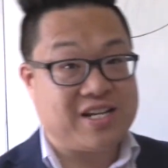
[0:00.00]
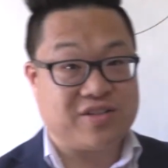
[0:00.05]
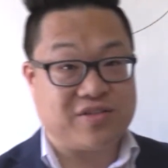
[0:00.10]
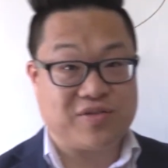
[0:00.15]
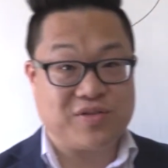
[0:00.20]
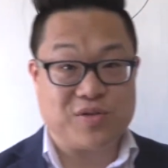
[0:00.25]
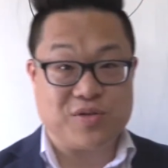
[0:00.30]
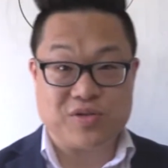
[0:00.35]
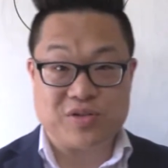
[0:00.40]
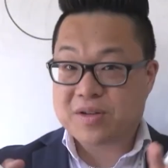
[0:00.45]
of
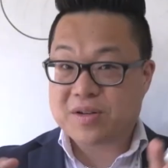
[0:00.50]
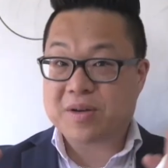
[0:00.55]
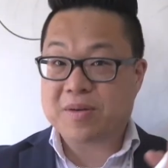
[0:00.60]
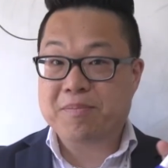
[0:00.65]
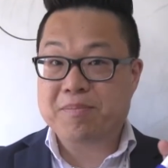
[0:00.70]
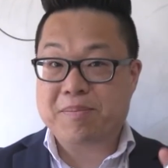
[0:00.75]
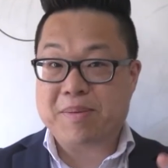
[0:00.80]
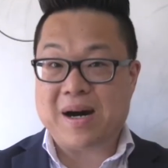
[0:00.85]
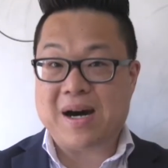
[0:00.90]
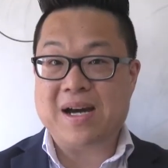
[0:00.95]
course. You can
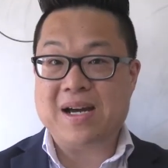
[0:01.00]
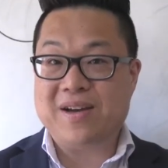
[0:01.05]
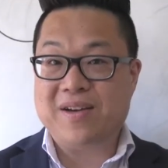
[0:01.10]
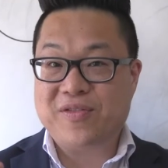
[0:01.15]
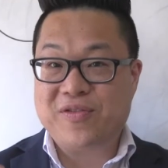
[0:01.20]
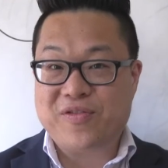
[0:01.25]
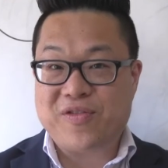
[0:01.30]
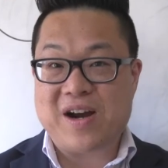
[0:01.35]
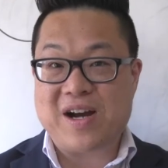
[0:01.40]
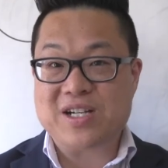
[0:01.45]
buy a
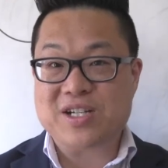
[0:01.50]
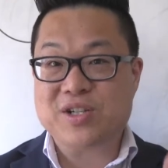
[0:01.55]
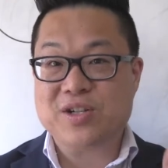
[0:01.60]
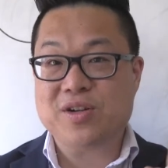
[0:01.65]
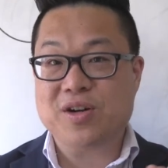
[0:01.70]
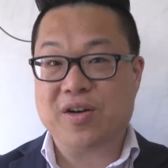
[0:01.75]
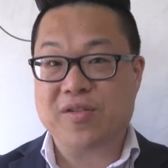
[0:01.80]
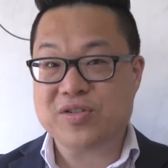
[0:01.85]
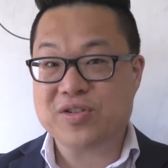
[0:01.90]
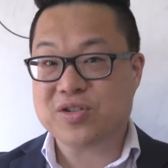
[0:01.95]
fraction
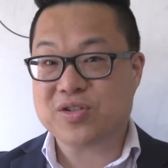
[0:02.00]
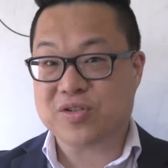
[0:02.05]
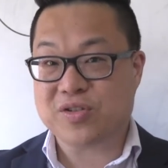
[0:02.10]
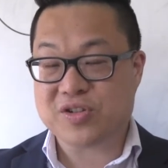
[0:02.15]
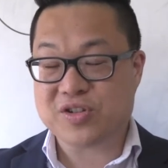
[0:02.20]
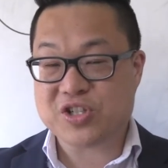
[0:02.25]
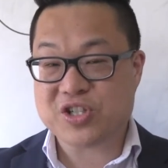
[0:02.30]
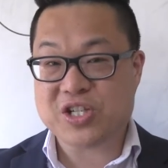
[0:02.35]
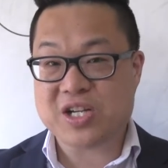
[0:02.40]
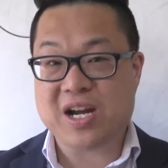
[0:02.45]
of a certain
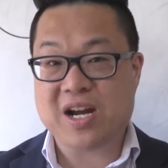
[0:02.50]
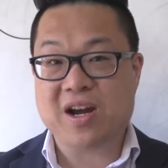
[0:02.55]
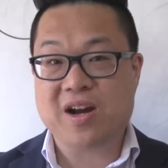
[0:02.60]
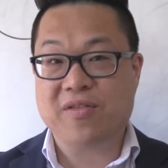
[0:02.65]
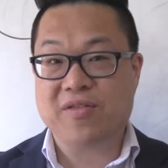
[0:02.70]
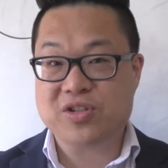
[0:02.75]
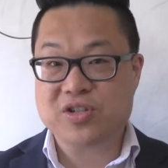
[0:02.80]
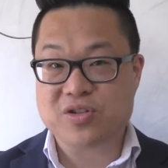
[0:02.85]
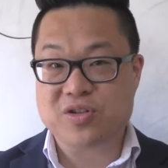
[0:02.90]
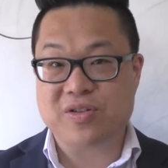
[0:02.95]
share
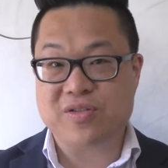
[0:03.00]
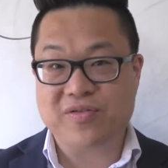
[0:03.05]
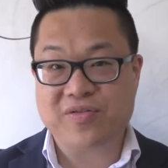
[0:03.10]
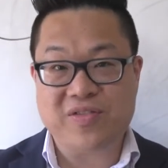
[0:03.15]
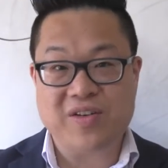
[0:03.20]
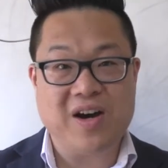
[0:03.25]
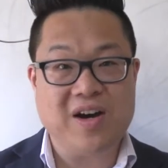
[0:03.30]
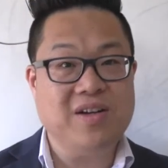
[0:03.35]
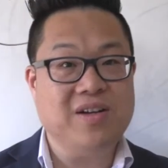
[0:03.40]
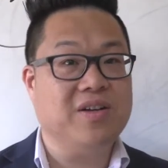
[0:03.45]
of a certain
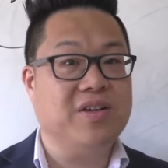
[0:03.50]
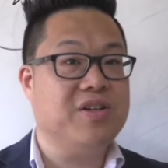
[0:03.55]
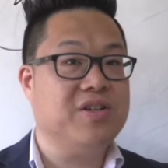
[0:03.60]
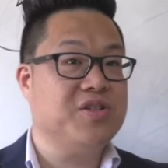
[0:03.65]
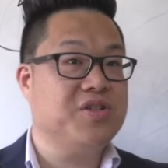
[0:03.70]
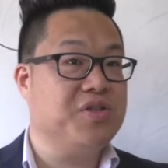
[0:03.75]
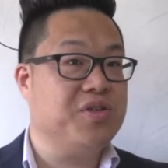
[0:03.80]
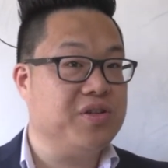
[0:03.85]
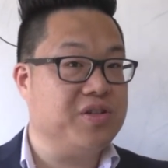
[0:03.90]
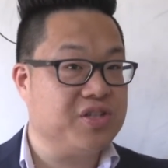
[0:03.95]
fund or a
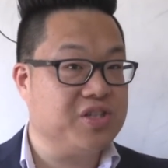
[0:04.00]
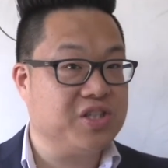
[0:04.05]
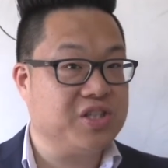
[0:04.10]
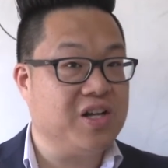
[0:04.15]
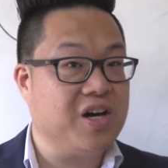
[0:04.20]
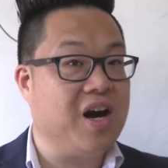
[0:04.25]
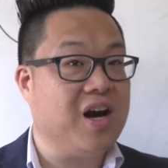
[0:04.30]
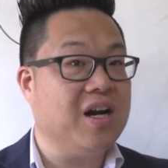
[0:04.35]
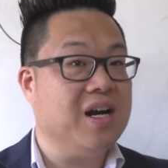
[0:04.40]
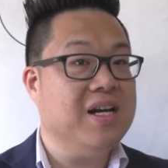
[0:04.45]
certain
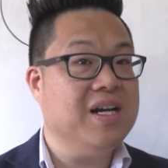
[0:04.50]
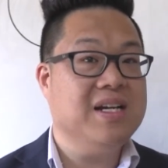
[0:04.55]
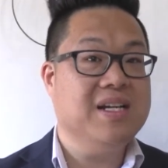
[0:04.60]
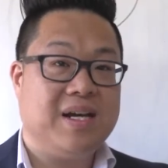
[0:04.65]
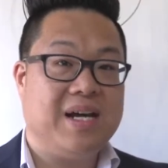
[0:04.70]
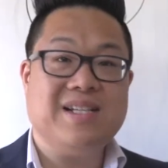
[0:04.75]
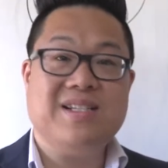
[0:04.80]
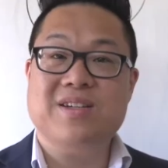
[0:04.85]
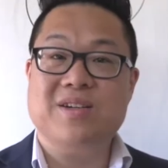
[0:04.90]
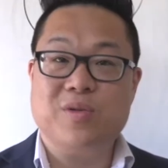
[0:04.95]
stock.
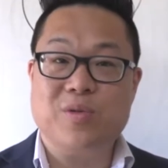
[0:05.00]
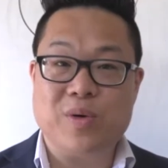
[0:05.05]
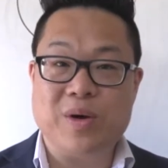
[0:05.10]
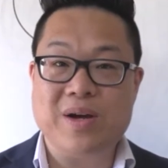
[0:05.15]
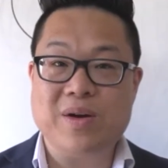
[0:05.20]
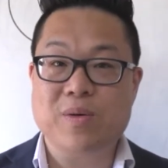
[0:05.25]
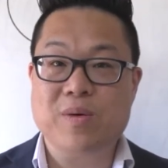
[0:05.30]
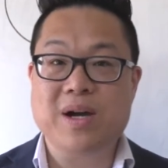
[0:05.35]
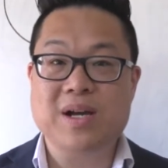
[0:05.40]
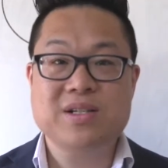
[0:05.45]
It's a
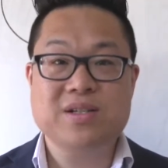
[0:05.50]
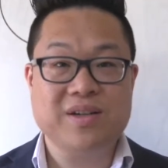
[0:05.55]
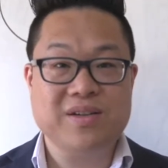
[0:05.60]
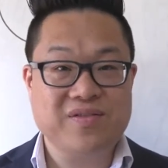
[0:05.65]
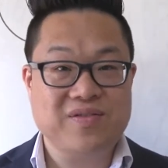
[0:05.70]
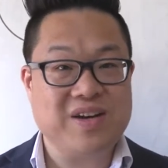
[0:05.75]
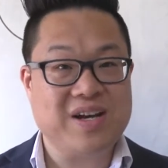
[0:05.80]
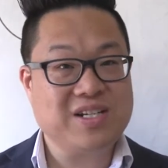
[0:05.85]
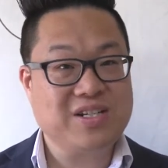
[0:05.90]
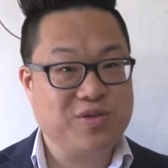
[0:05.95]
great way to
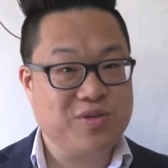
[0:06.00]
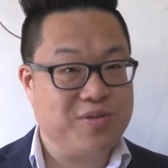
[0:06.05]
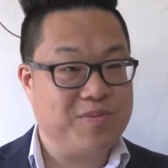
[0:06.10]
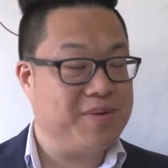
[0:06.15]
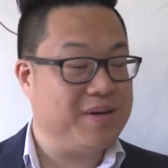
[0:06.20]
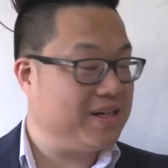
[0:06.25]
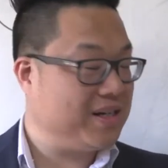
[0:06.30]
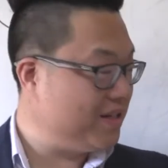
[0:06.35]
invest your money